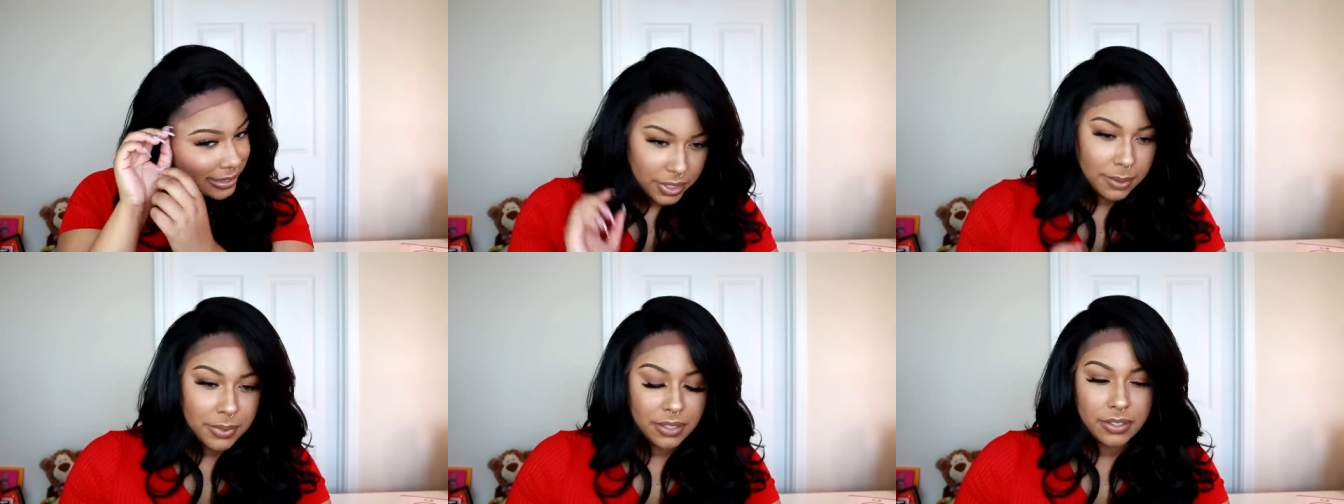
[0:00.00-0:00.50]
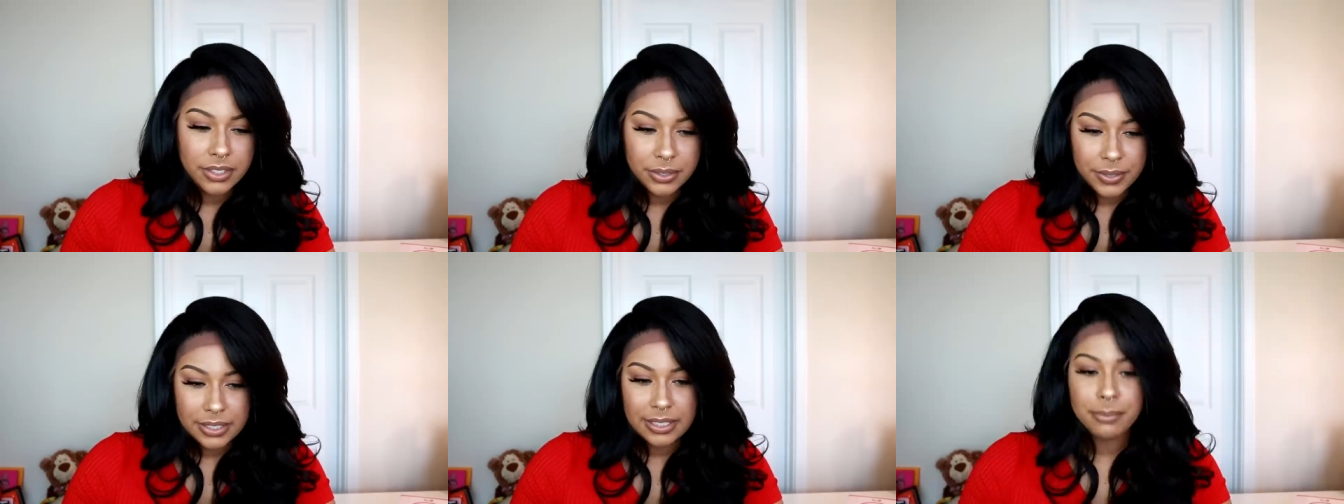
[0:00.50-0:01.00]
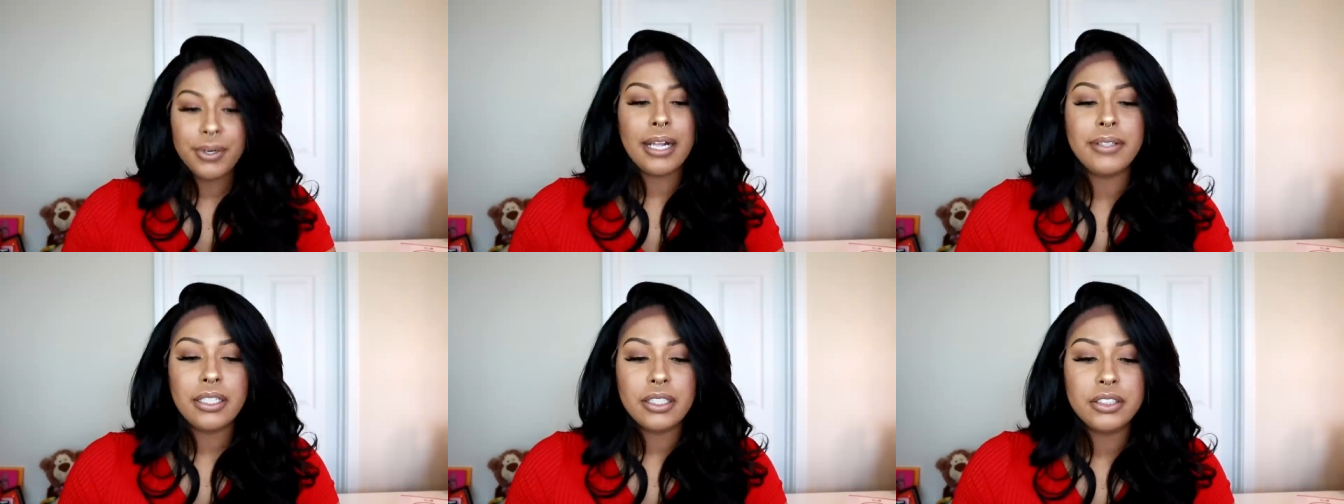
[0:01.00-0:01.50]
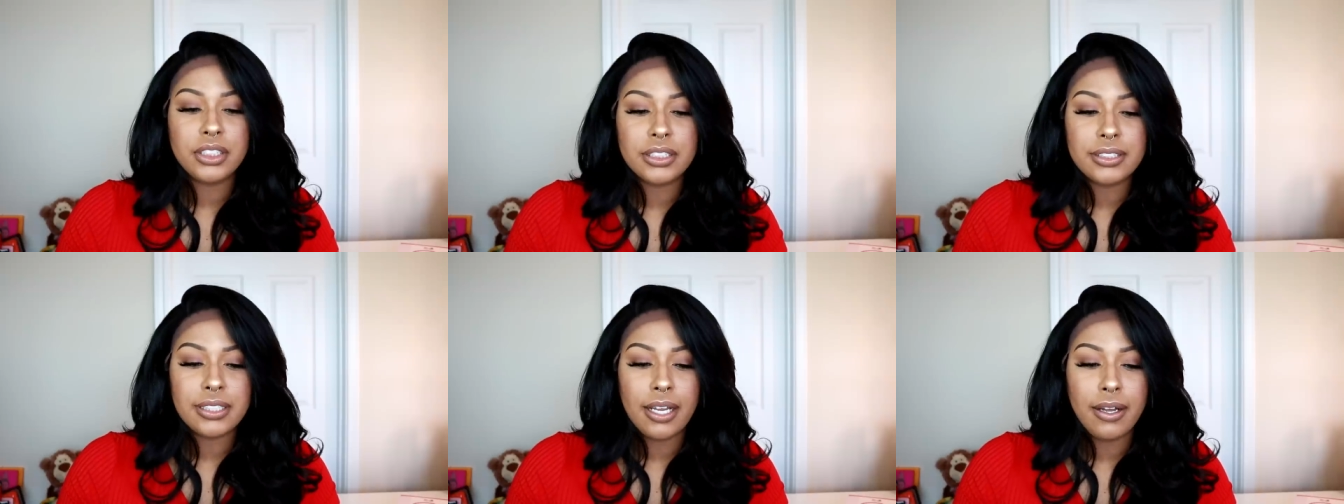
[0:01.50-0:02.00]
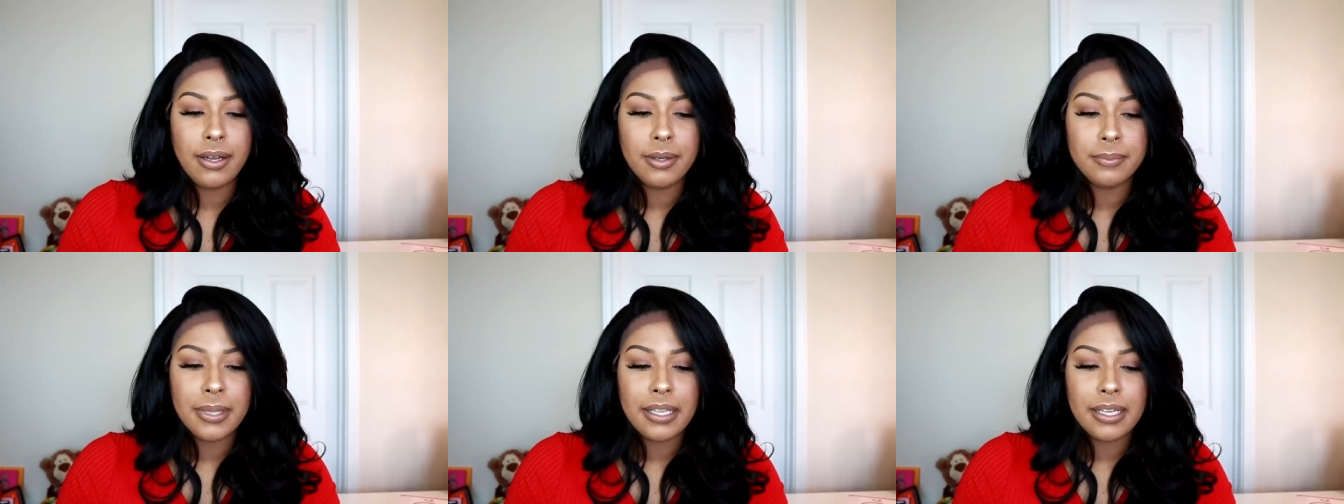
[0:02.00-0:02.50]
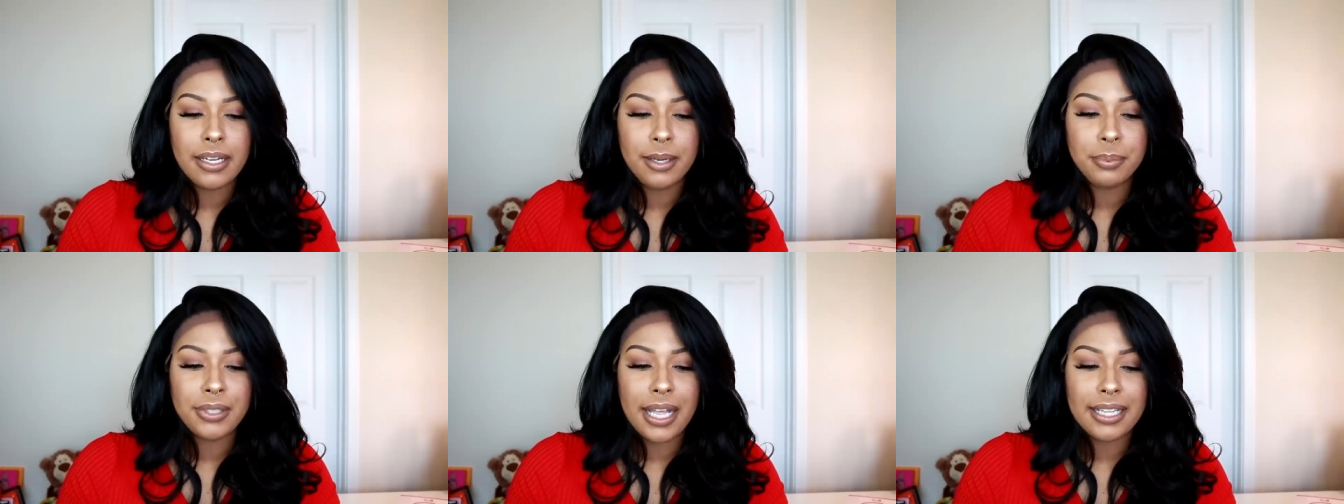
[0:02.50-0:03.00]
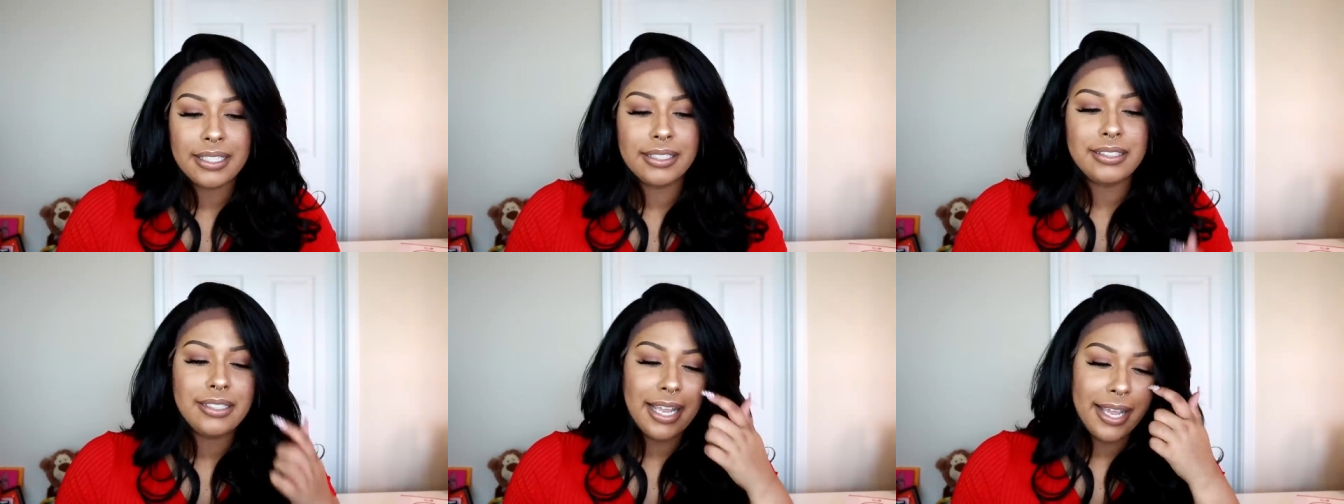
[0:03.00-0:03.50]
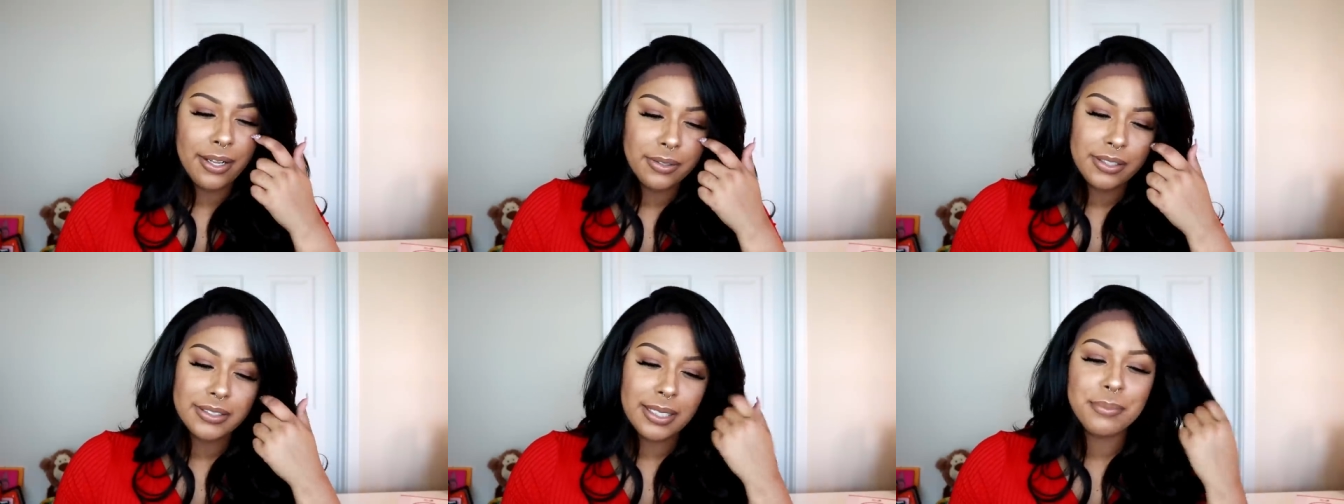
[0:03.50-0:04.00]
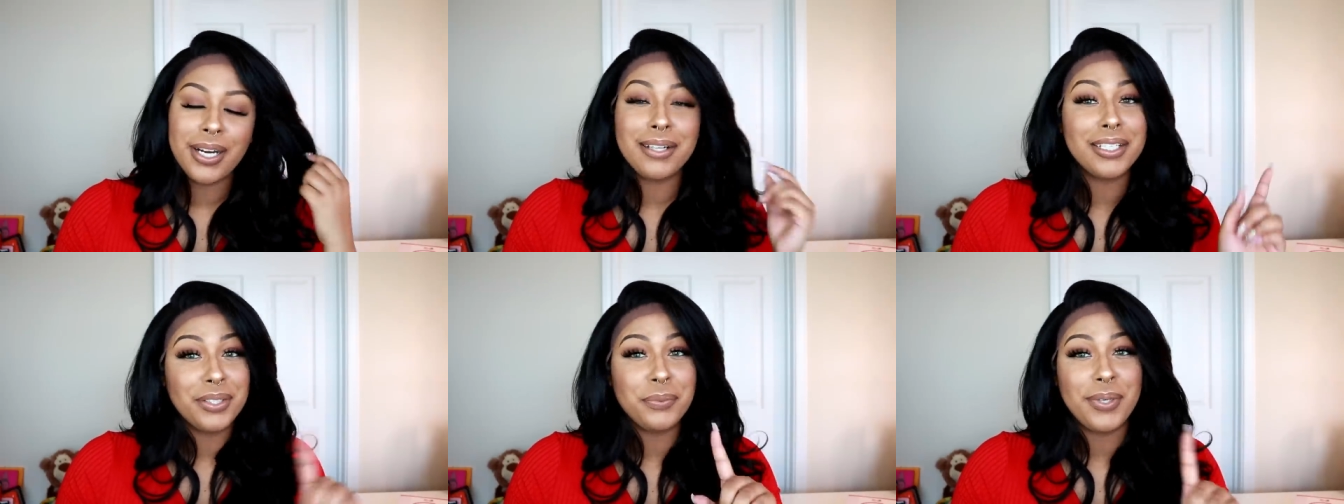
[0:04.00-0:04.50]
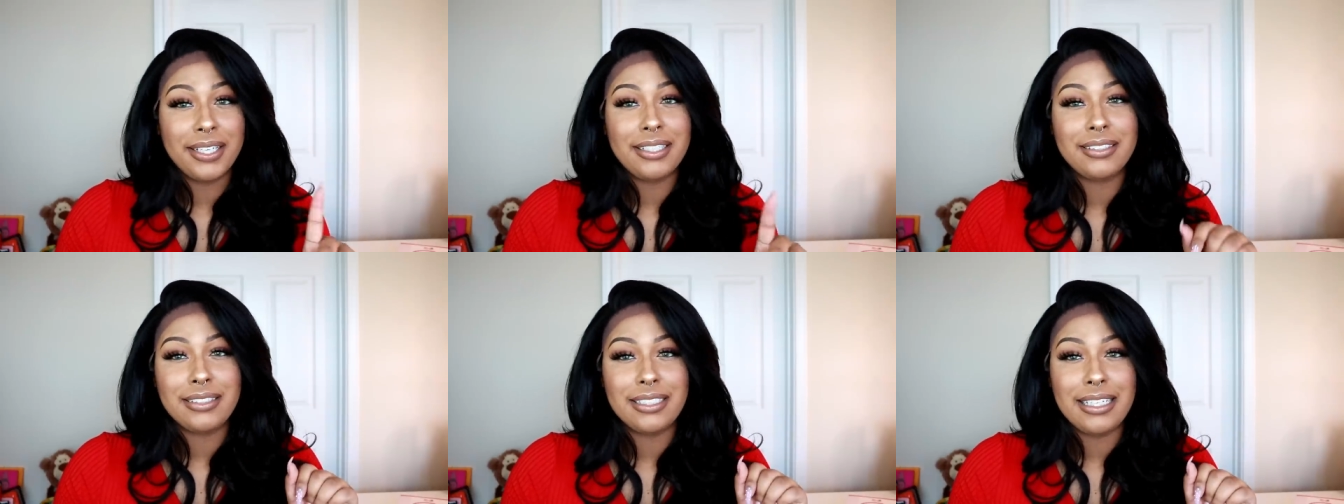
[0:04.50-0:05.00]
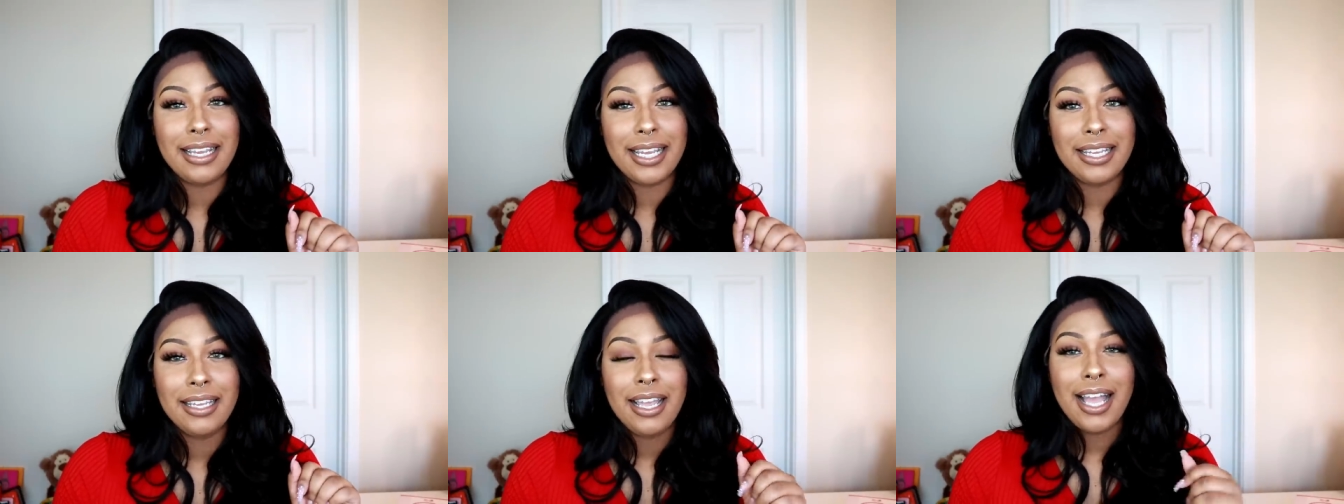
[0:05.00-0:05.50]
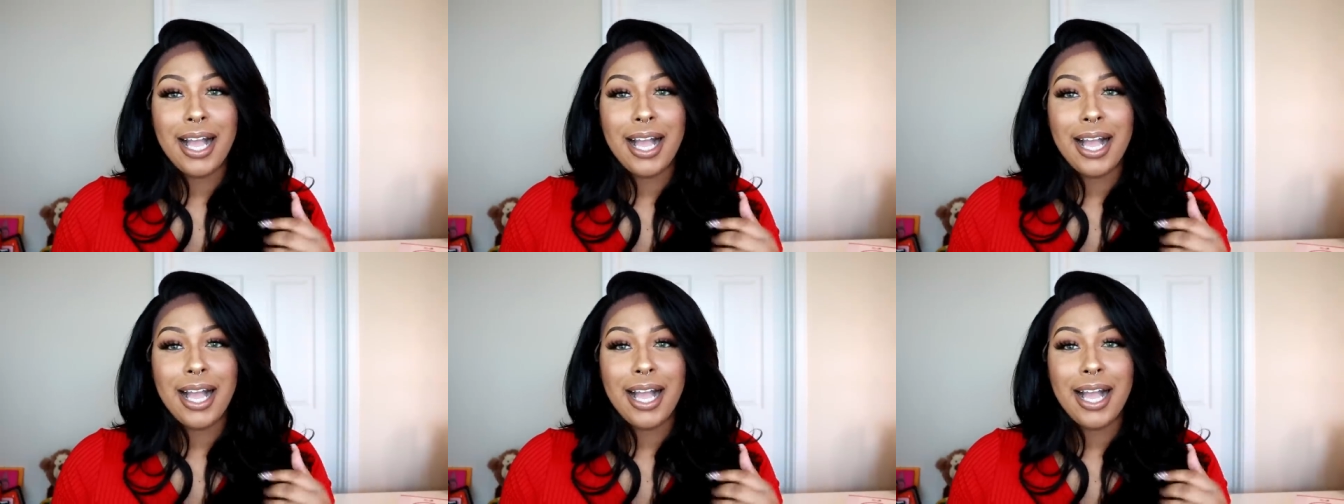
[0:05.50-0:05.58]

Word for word: What I'm going to do is I'm probably going to just apply this down, because I'm probably going to wear this today.